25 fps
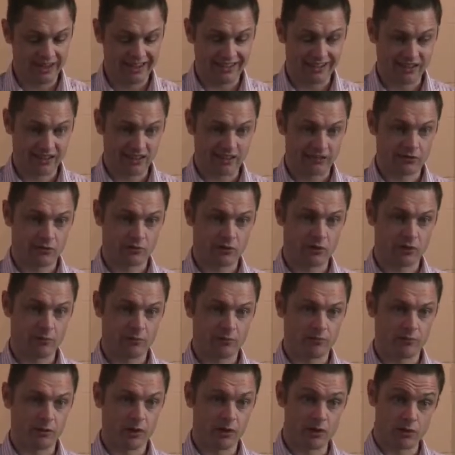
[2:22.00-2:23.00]
anything
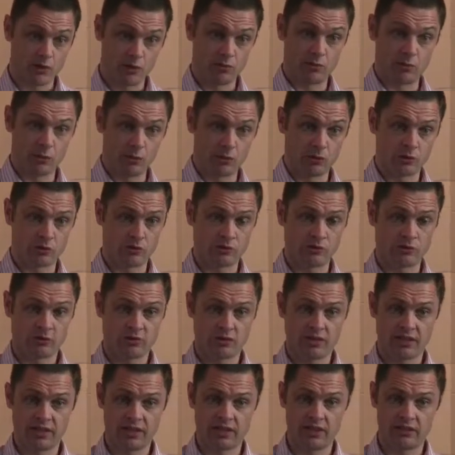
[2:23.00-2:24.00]
from newborns
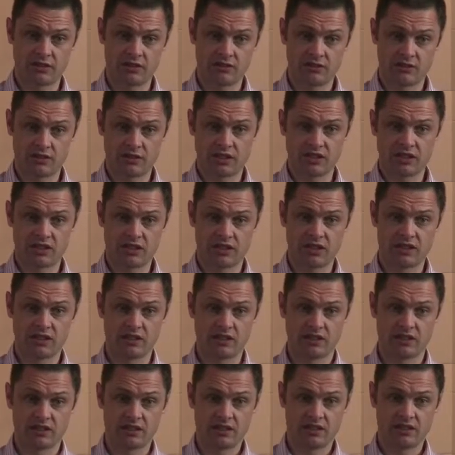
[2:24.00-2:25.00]
to the age of
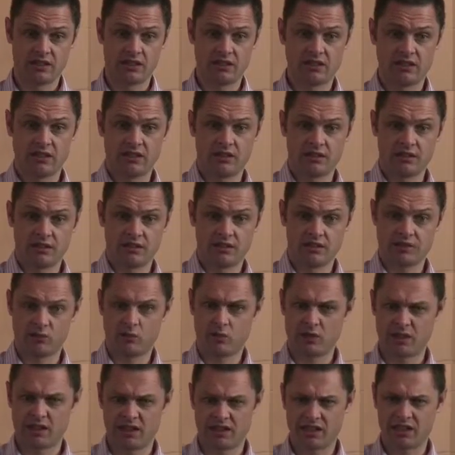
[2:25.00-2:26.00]
16.
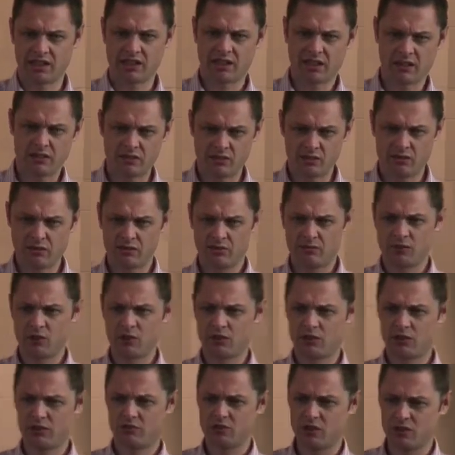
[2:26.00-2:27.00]
Would that include
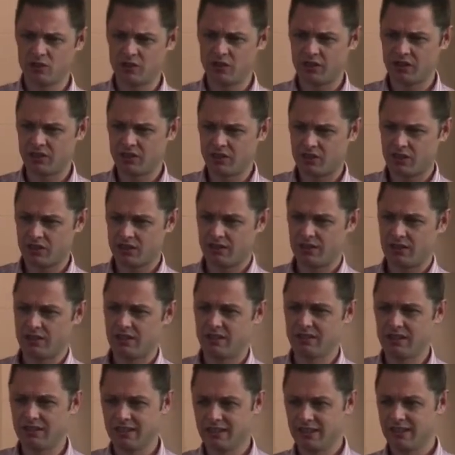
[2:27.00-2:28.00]
most of you guys?
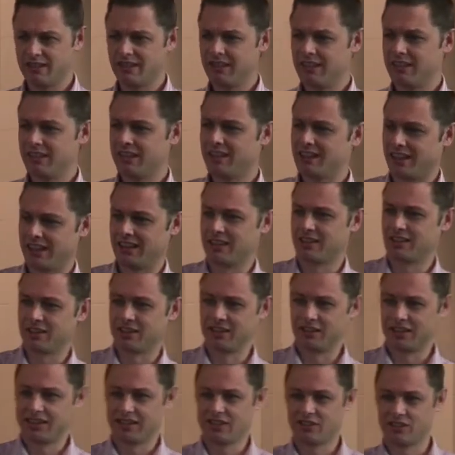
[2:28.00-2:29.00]
Yes,
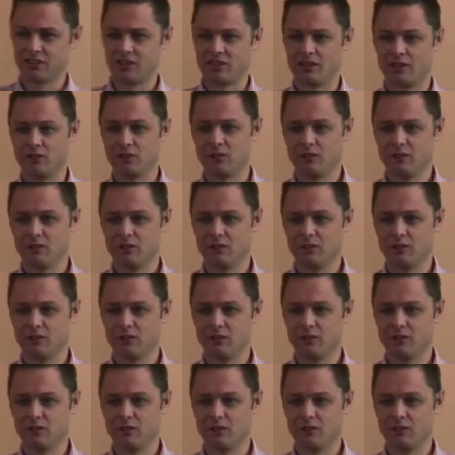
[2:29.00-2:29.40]
I guess so.